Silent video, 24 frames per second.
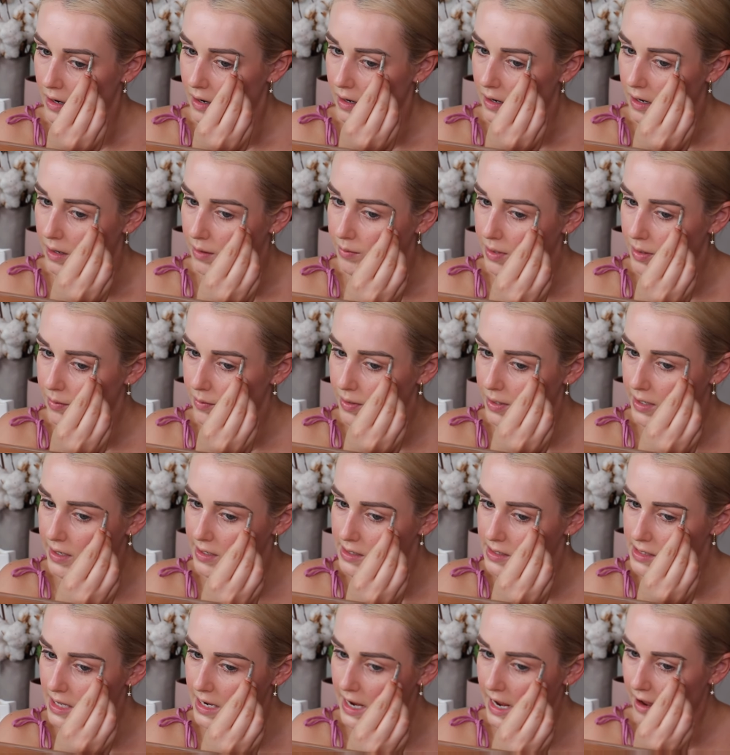And
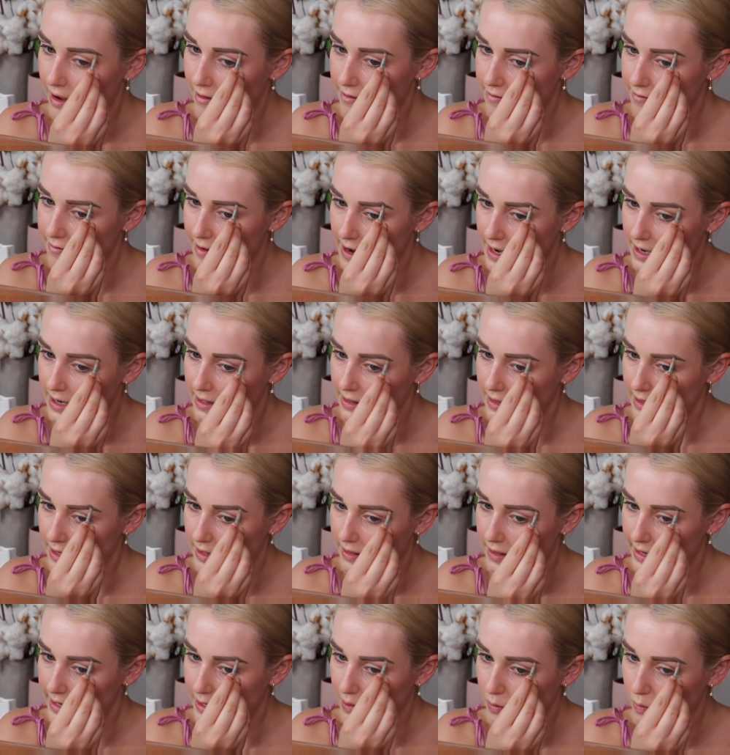because they have faded,
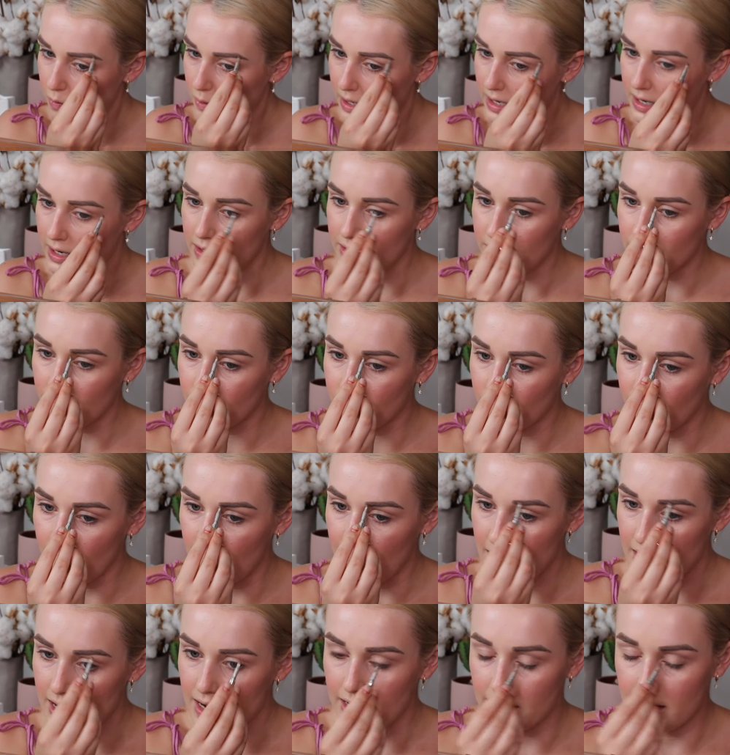they're like a weird
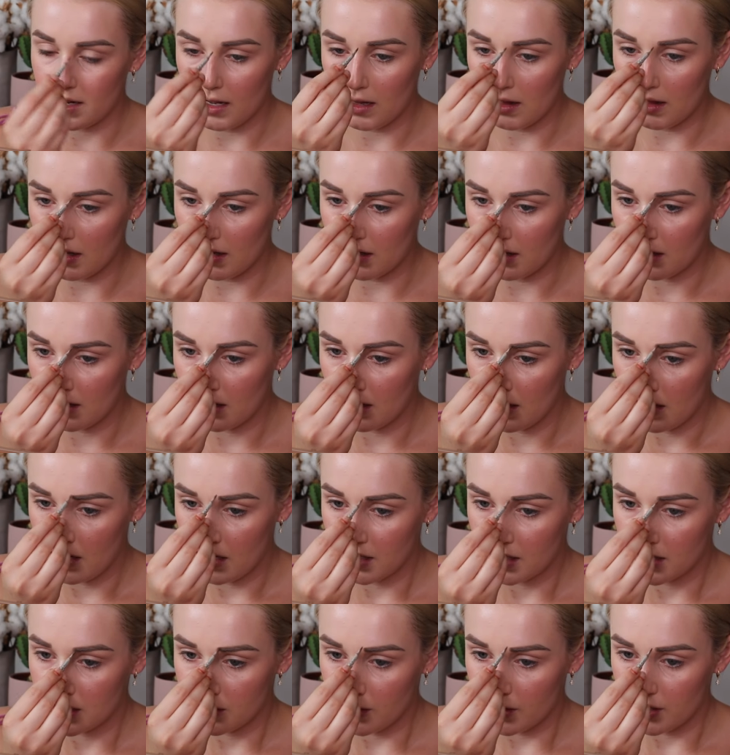gray color.
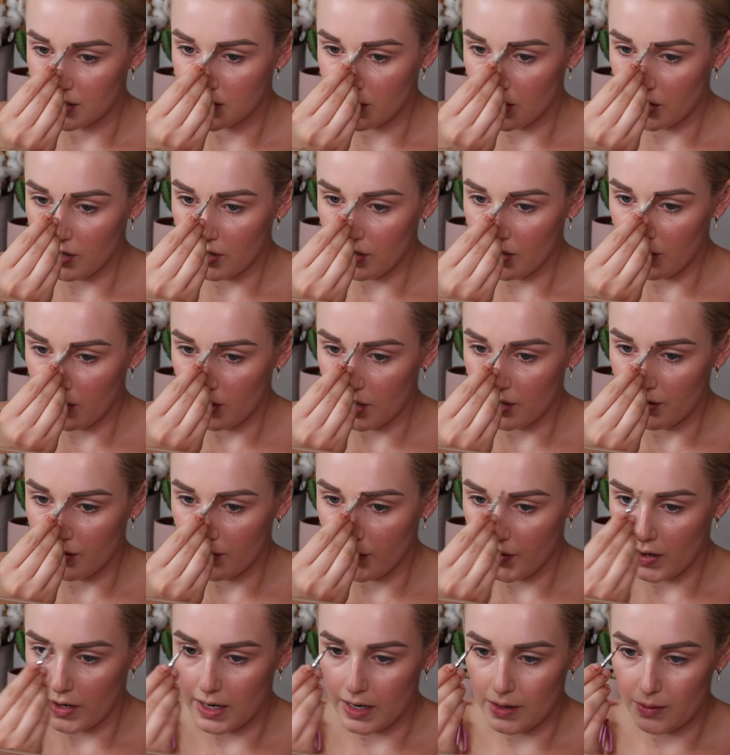So I don't know
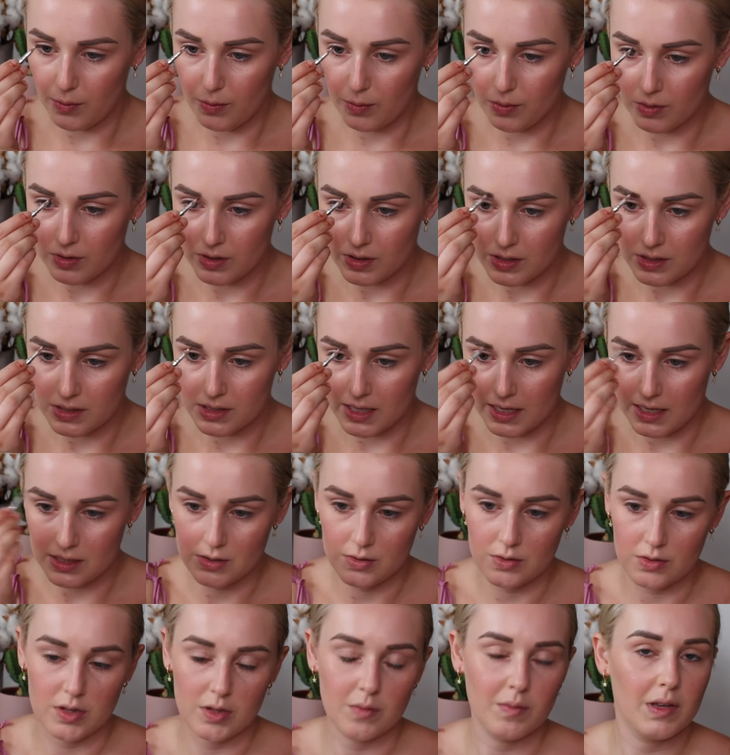if I would
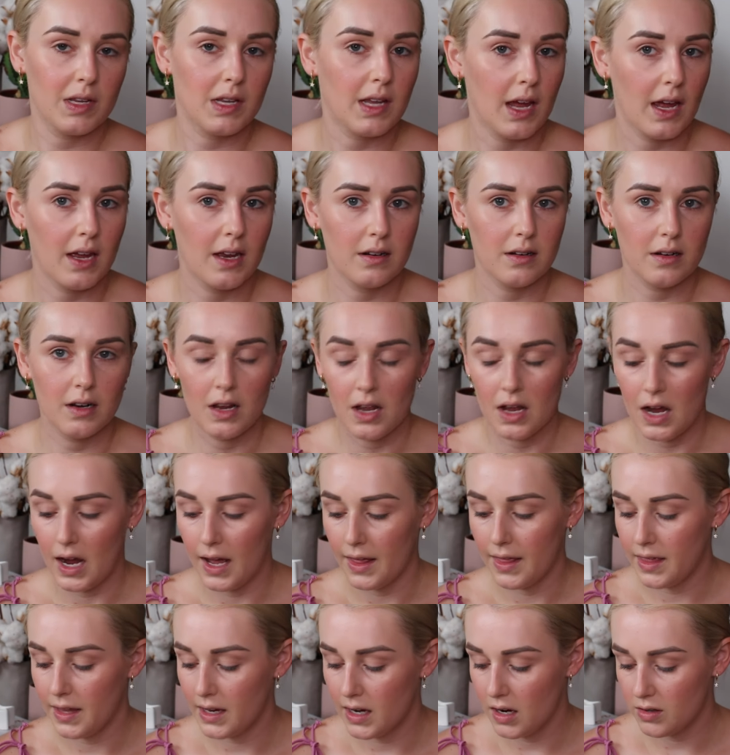tattoo them again. I
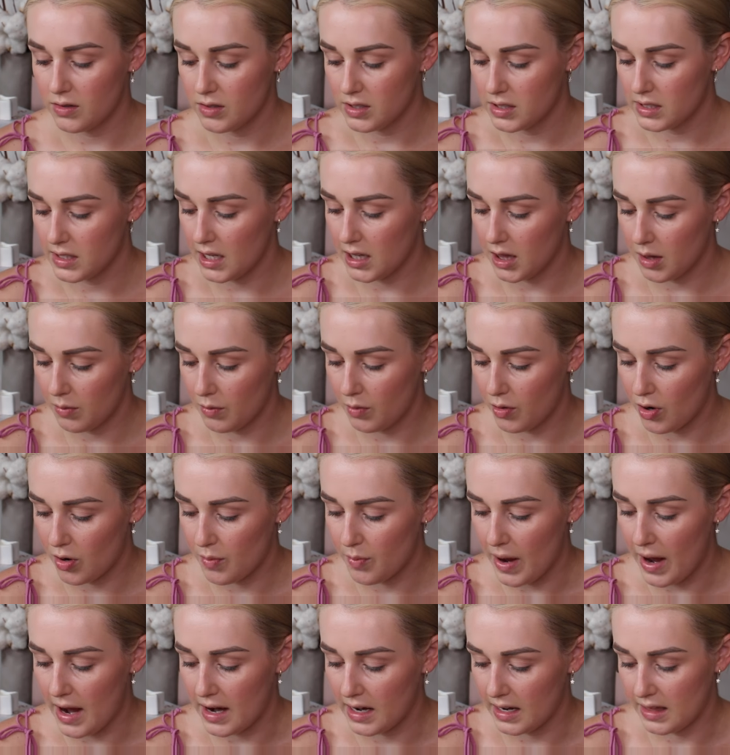think I'll just let them grow
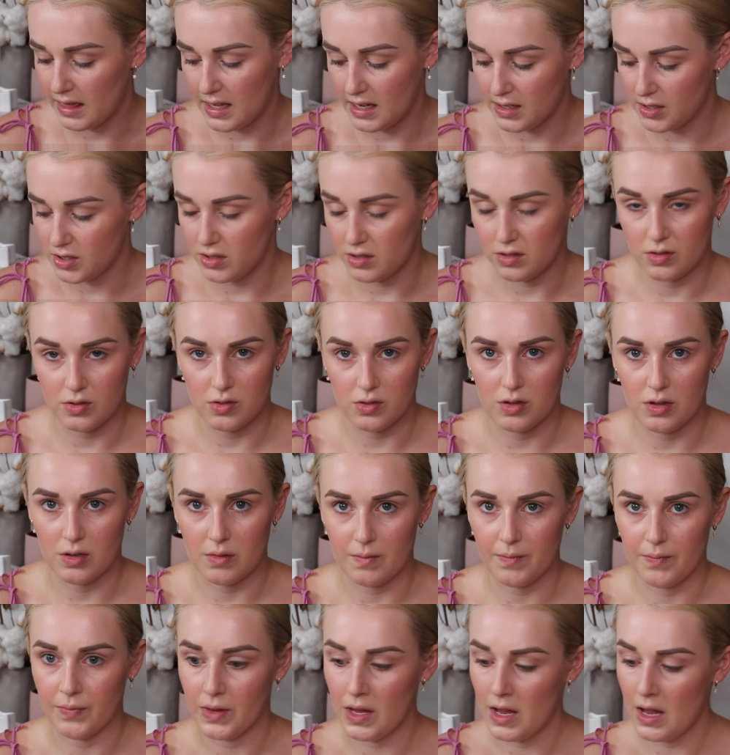back and then just do
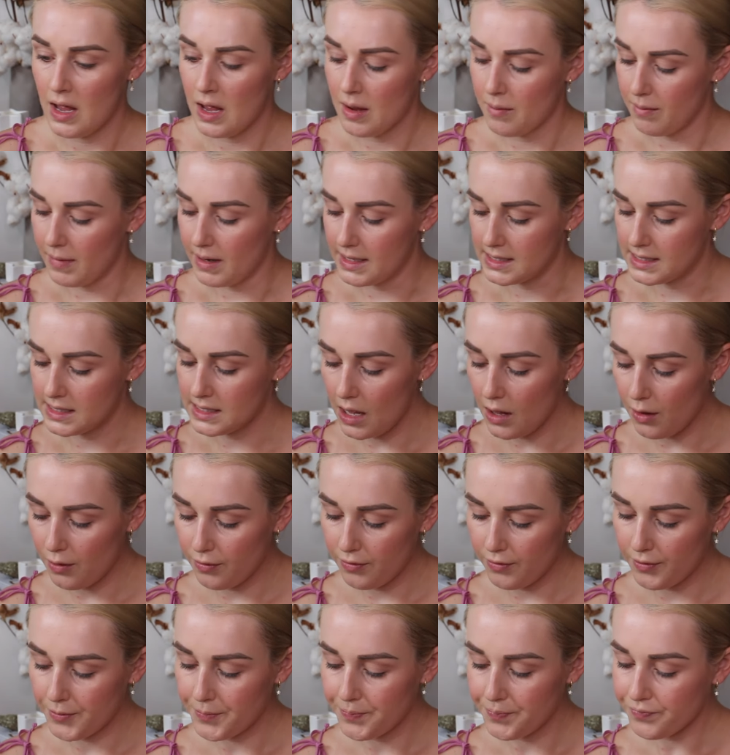them
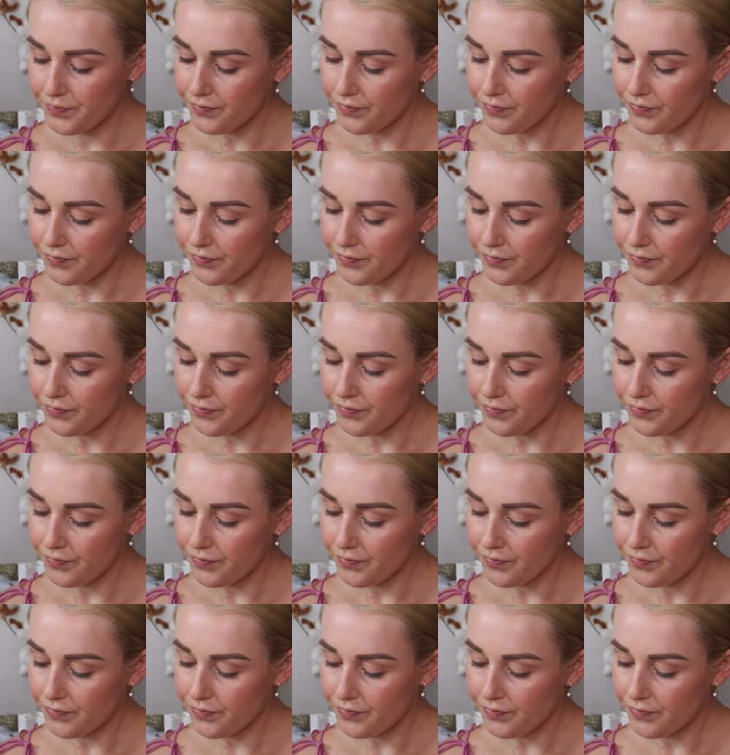myself.